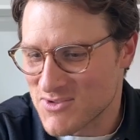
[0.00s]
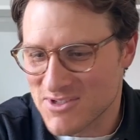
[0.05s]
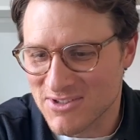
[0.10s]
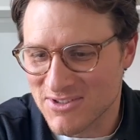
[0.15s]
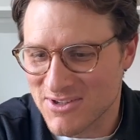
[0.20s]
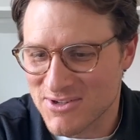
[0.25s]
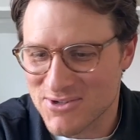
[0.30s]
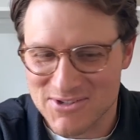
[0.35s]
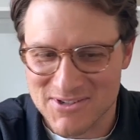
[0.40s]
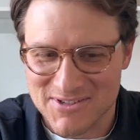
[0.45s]

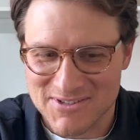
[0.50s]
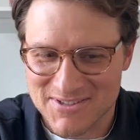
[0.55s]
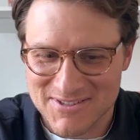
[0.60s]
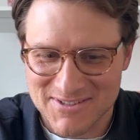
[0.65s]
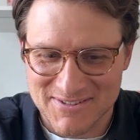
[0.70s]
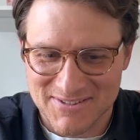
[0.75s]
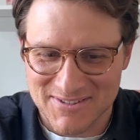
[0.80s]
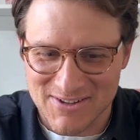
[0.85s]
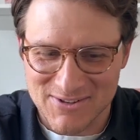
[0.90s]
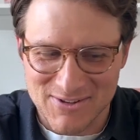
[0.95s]
delicious.
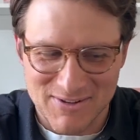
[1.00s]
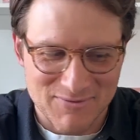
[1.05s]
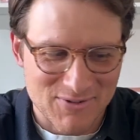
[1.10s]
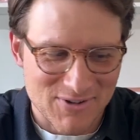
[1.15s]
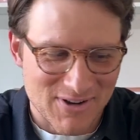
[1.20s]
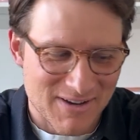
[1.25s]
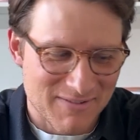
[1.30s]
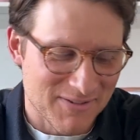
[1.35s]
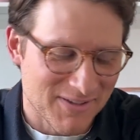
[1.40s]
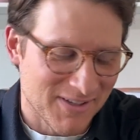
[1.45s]
I love
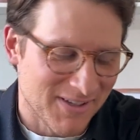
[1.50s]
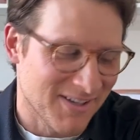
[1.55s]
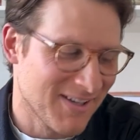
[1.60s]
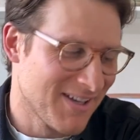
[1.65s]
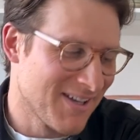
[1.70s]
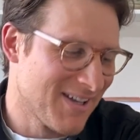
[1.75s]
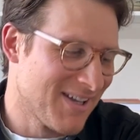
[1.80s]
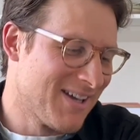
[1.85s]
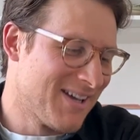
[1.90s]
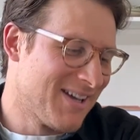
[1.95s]
coffee.
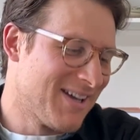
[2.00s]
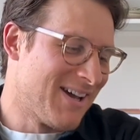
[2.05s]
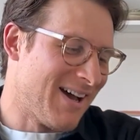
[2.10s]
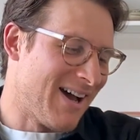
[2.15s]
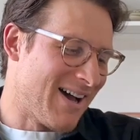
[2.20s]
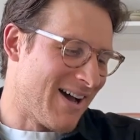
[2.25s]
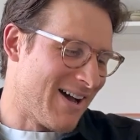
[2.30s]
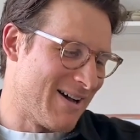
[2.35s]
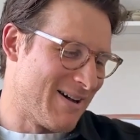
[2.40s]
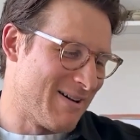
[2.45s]

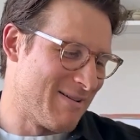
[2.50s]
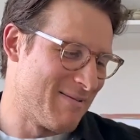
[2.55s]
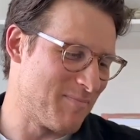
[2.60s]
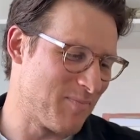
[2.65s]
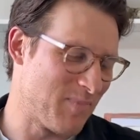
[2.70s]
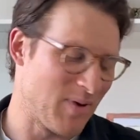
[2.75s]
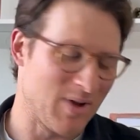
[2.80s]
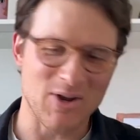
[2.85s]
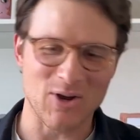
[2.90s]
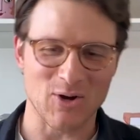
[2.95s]

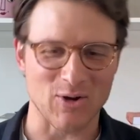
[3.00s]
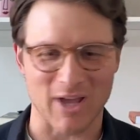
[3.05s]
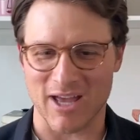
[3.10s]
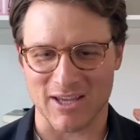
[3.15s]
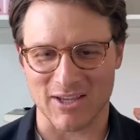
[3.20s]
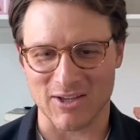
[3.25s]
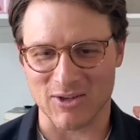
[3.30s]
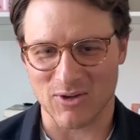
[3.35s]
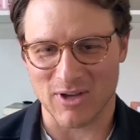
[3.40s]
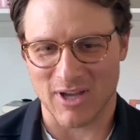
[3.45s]
But no,
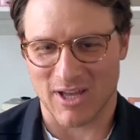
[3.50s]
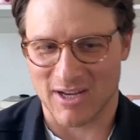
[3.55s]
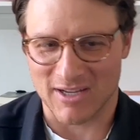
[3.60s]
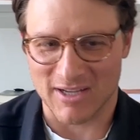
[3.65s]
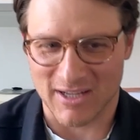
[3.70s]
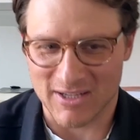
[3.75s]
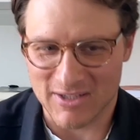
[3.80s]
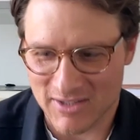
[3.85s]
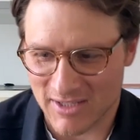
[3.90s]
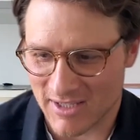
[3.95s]
you kind of
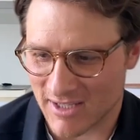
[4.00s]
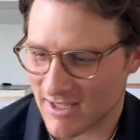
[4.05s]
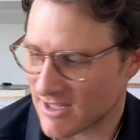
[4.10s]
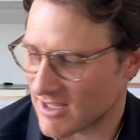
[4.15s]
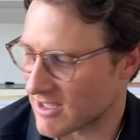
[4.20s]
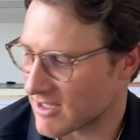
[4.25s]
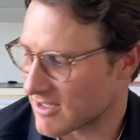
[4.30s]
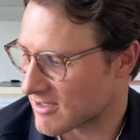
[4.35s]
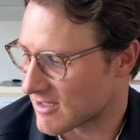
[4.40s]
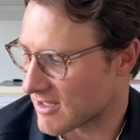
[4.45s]
nailed it,
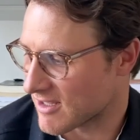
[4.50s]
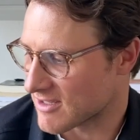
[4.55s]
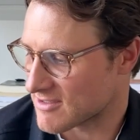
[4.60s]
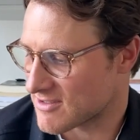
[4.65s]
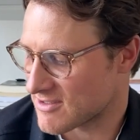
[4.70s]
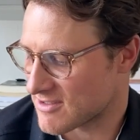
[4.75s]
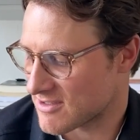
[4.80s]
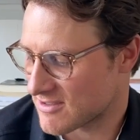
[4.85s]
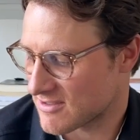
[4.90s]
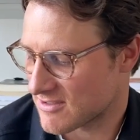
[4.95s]
and
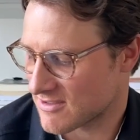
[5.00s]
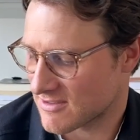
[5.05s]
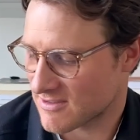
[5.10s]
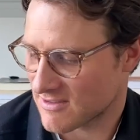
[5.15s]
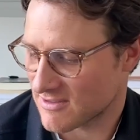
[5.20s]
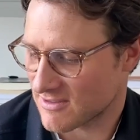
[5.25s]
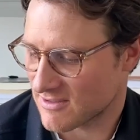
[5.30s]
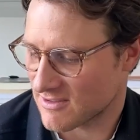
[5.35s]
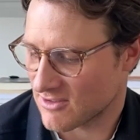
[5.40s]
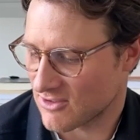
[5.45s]
that's
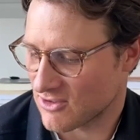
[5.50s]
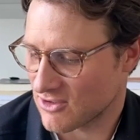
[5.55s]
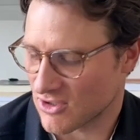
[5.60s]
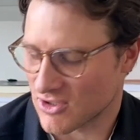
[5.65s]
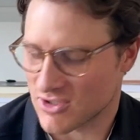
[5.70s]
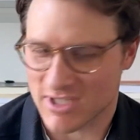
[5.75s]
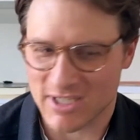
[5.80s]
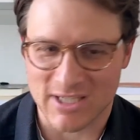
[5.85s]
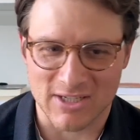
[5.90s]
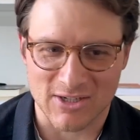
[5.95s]

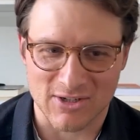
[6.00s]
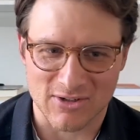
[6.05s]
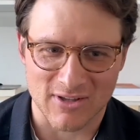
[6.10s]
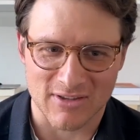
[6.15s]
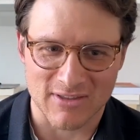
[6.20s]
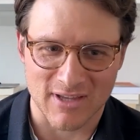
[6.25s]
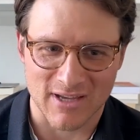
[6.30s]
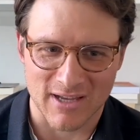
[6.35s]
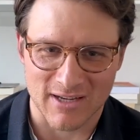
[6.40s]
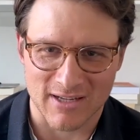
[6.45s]
good to hear
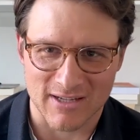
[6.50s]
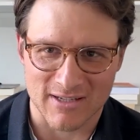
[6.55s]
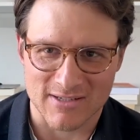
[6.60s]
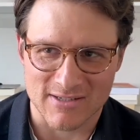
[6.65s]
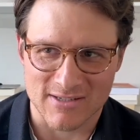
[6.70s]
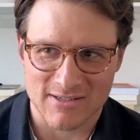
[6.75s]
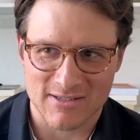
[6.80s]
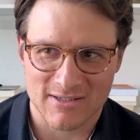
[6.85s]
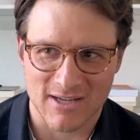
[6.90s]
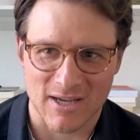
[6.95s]
that
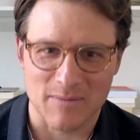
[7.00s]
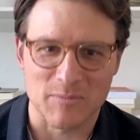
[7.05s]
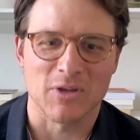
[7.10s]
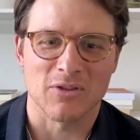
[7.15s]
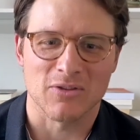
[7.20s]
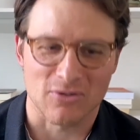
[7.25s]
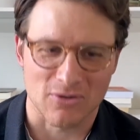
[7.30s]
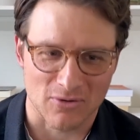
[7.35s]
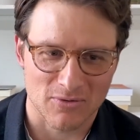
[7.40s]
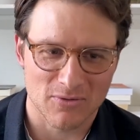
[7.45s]
is
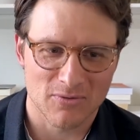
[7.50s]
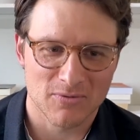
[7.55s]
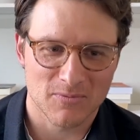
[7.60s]
coming through.